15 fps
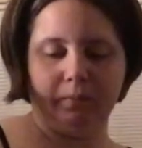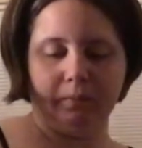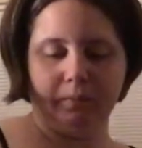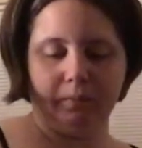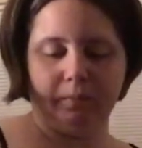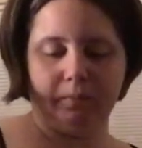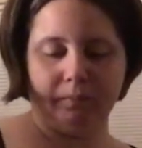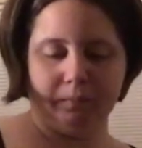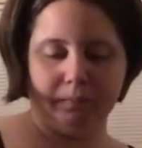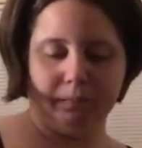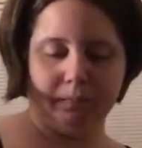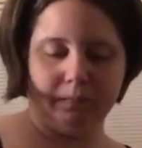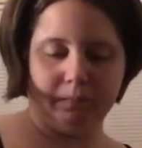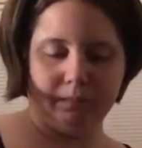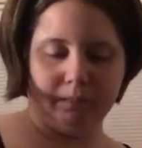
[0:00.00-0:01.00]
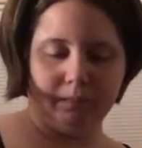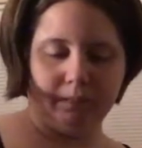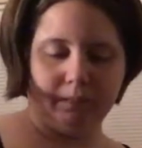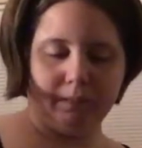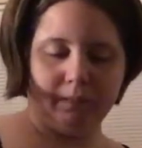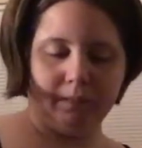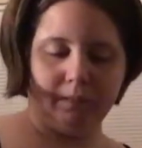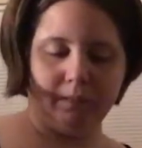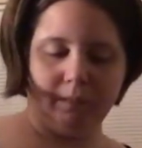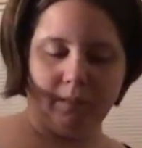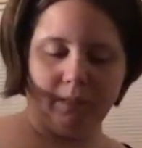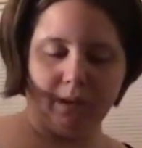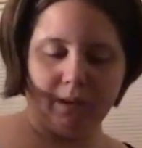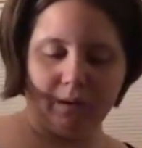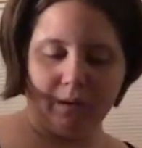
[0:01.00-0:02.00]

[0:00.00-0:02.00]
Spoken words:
No one is speaking in this clip.